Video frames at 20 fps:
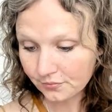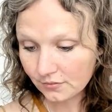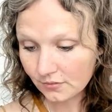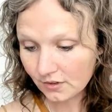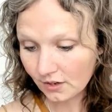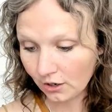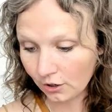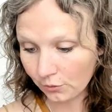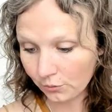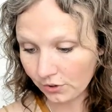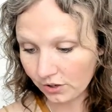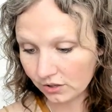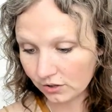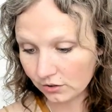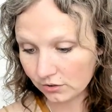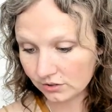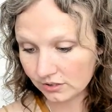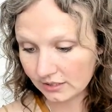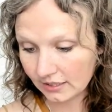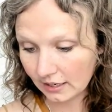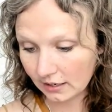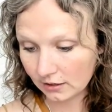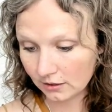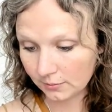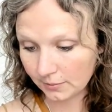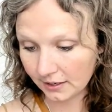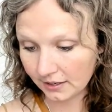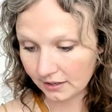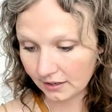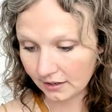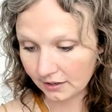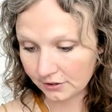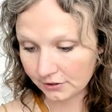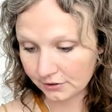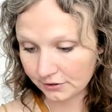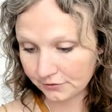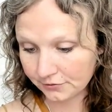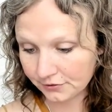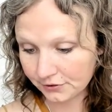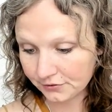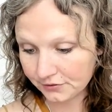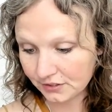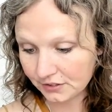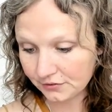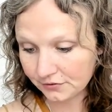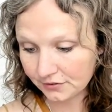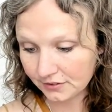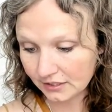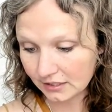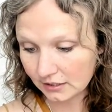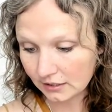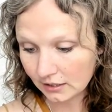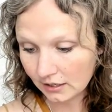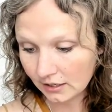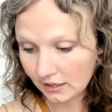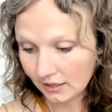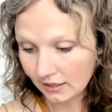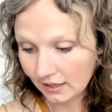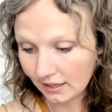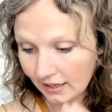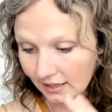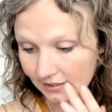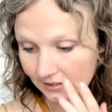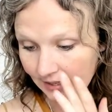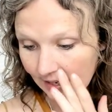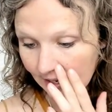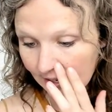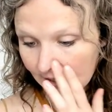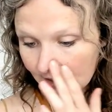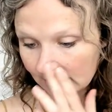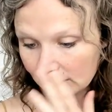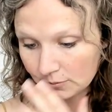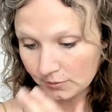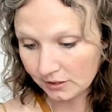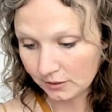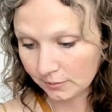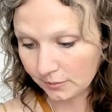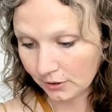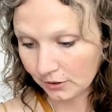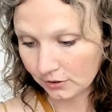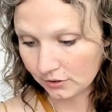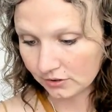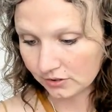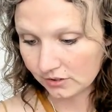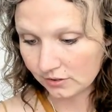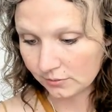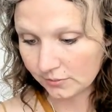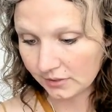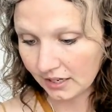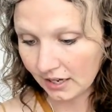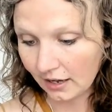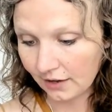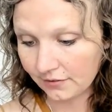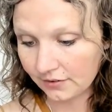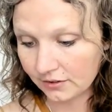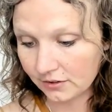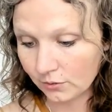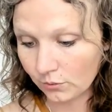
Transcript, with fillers: Our well goes down about one hundred fifty feet, and Dad has been opposed to me having the